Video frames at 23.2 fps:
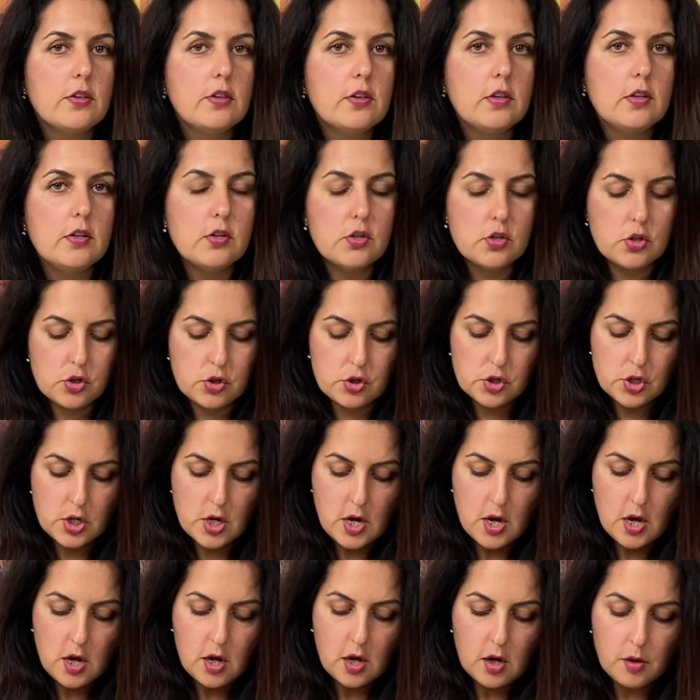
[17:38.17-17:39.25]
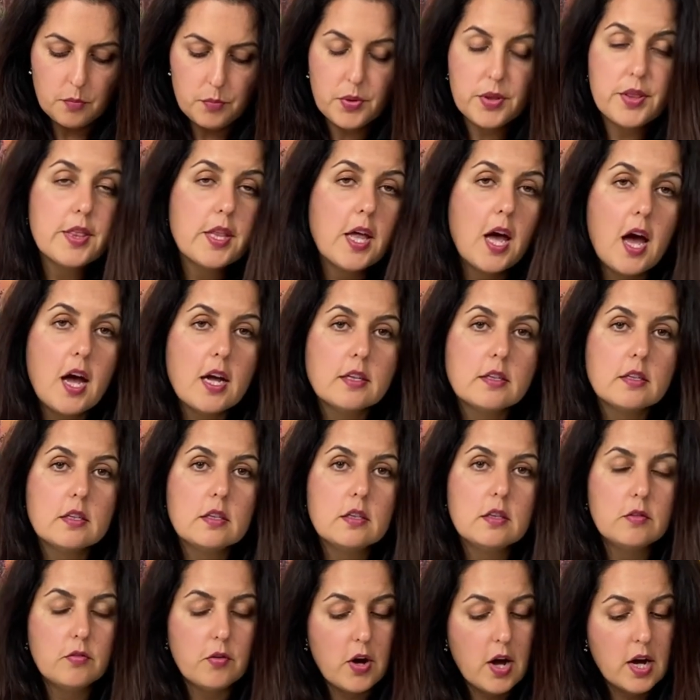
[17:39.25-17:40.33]
10,000, 15,000,
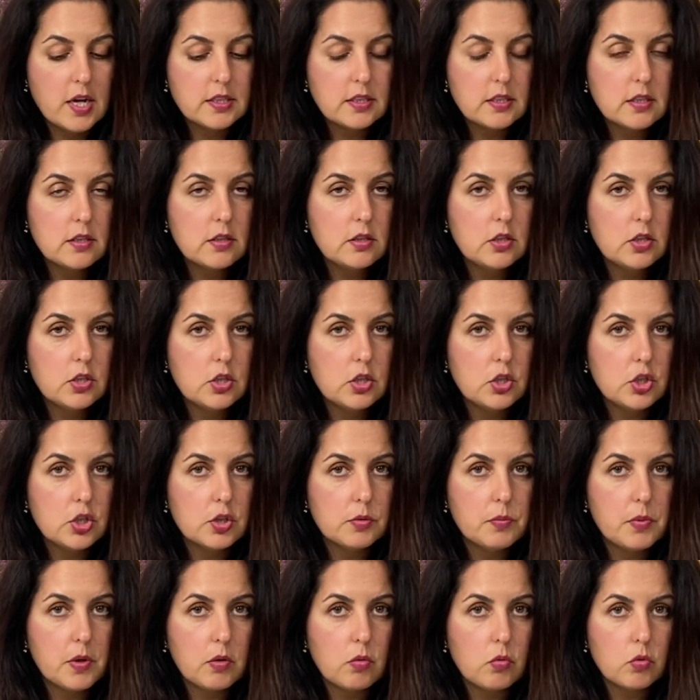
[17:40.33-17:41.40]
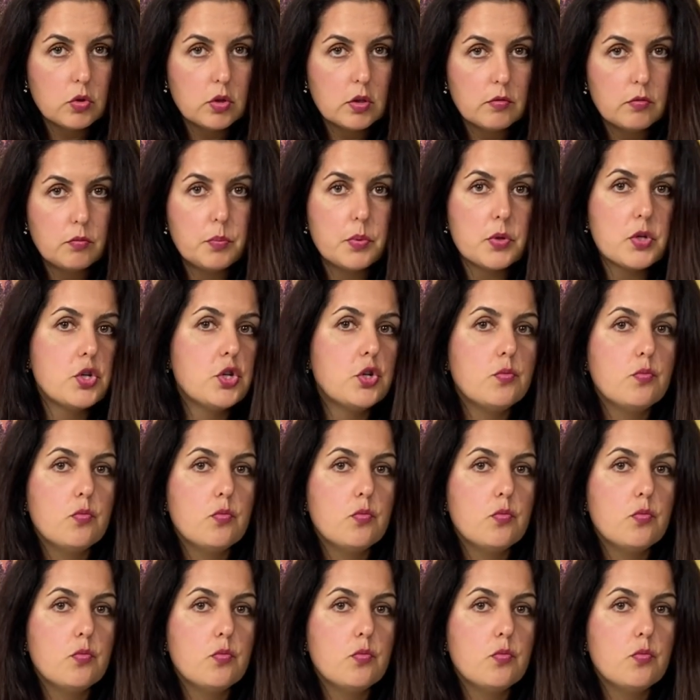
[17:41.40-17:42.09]
20,000. Why is that?